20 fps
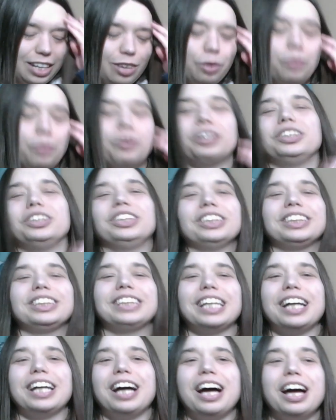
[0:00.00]

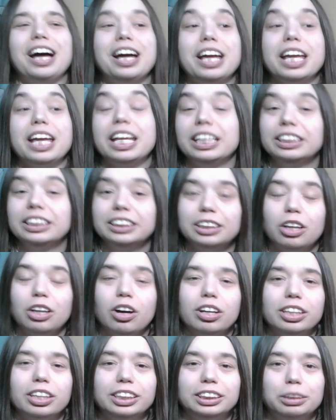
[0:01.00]

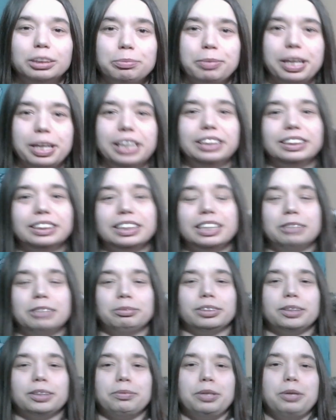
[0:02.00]
on a debate team.
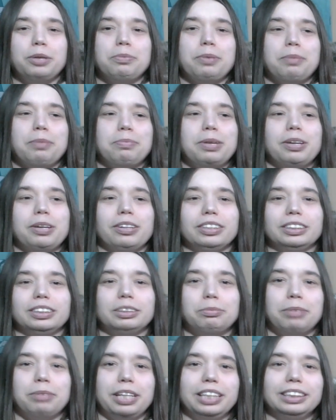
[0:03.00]
Some of you may be on
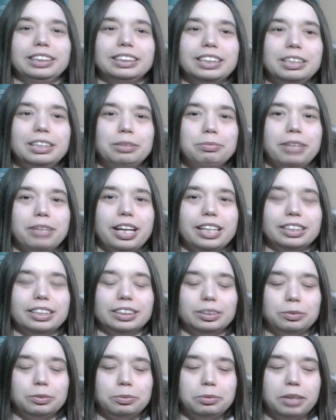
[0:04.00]
debate team
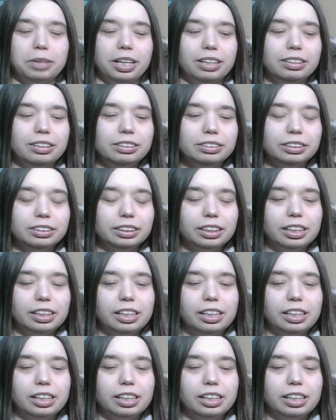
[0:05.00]
as well.